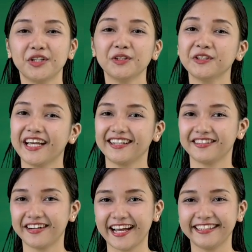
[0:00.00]
For you to
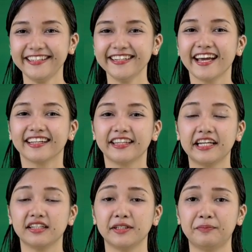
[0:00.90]
get ready,
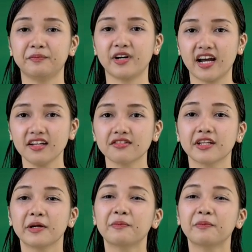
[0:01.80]
take a deep breath,